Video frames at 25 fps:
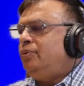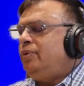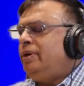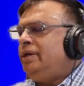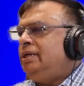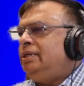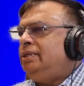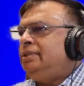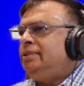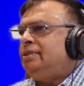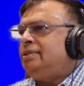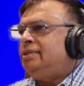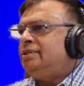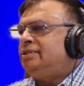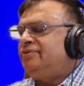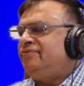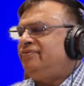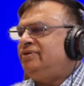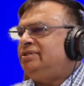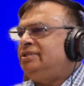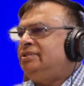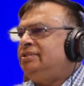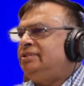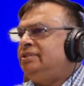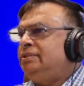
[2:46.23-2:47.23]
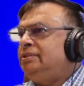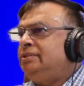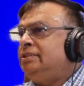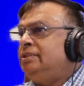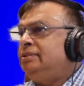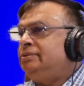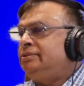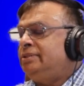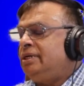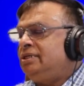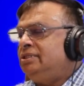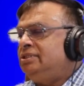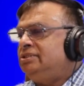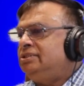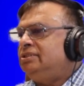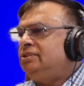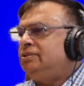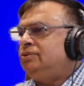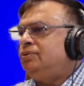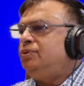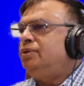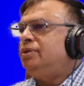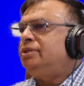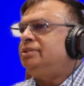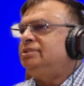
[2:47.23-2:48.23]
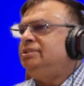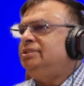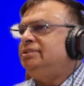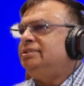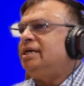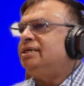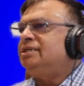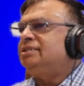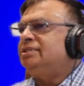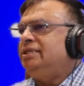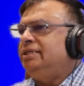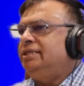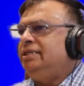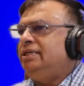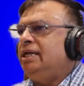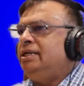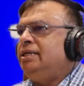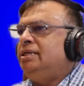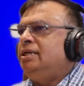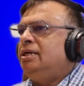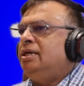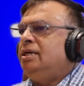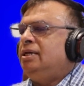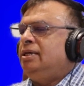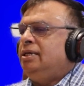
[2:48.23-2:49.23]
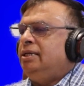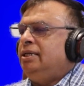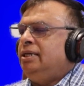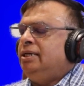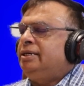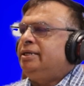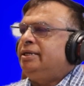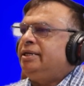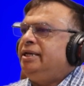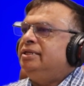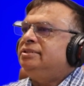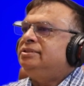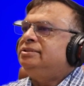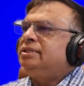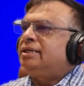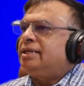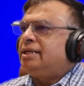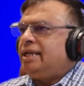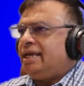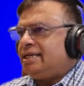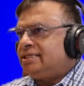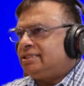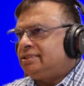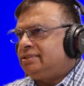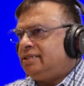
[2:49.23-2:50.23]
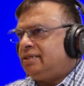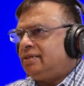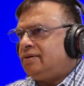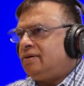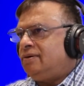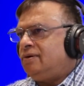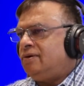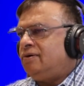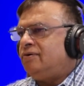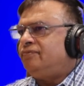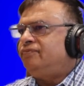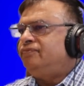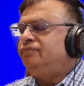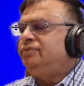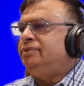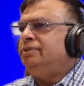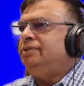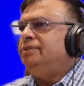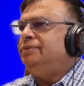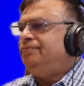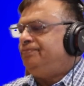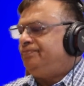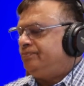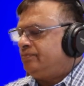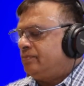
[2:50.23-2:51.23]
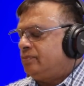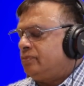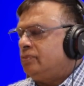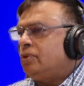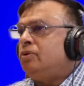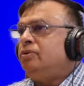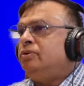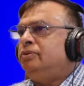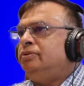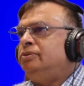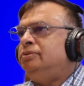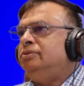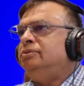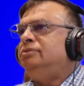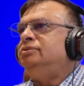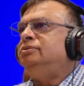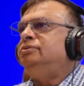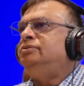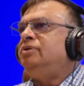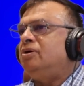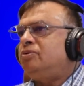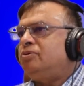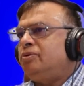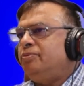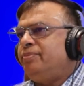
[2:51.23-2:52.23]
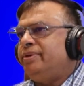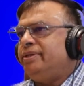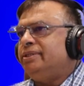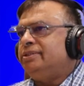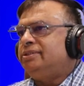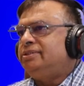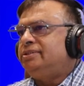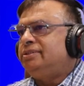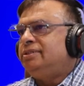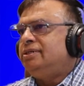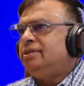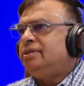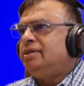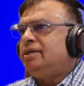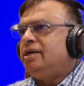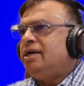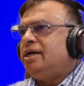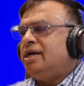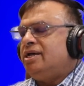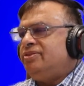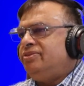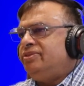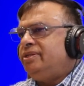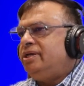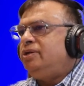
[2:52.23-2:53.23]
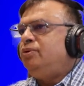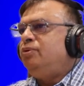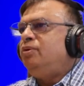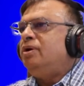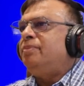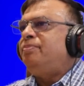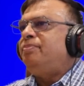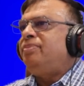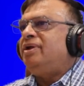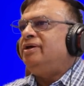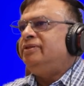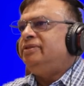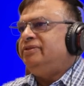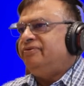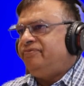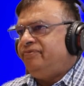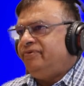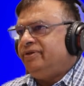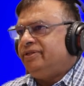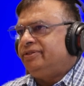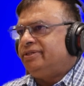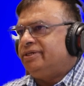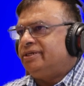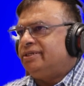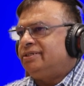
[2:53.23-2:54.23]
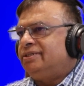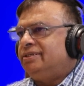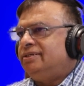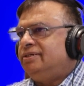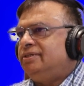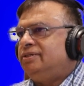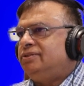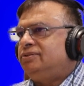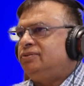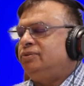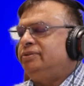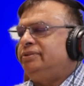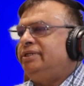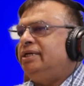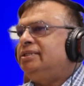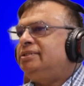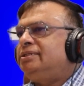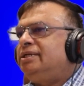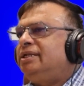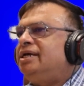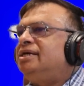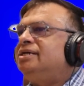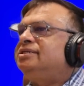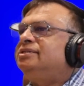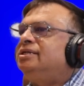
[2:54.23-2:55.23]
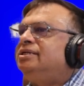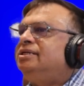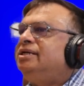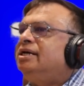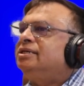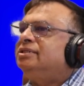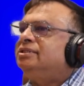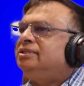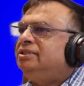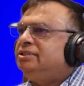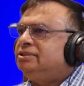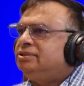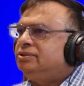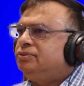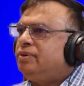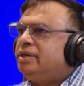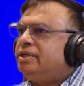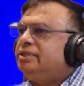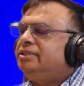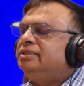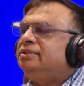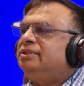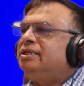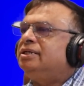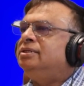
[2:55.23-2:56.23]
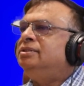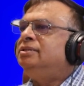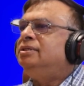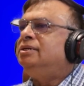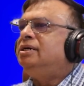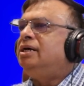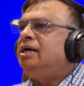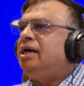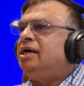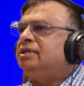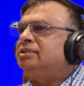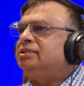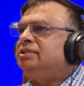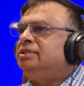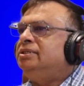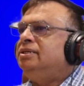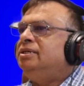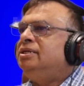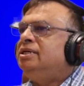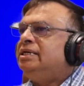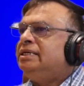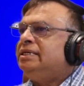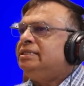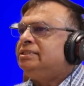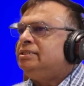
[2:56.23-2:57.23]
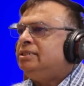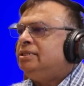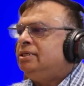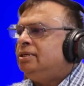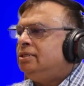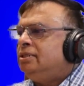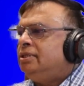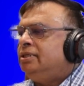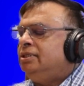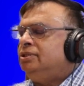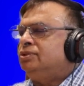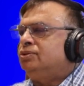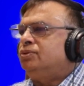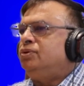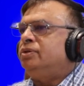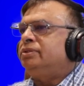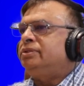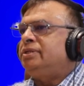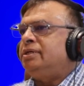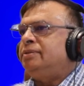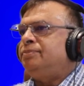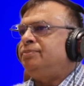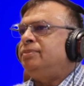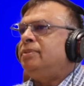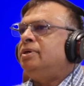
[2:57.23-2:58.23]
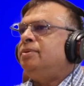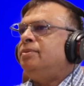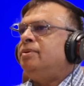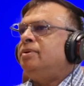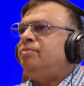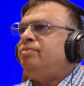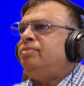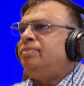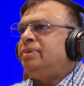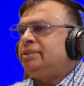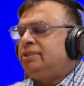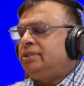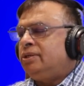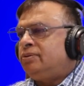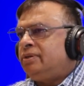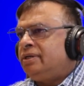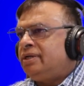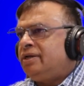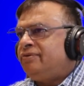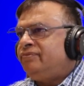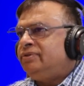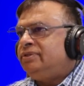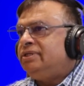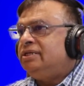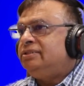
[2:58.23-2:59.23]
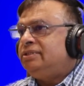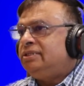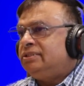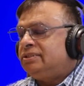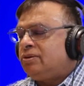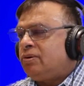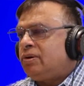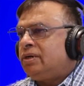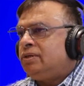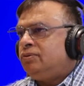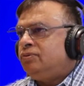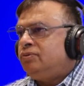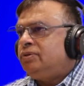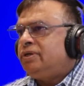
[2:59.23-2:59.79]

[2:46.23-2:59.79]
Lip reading: way artificial intelligence works is actually it creates a cluster of the documents, and then you apply the filters. So that cluster actually is the one that actually is got particular evidence that I'm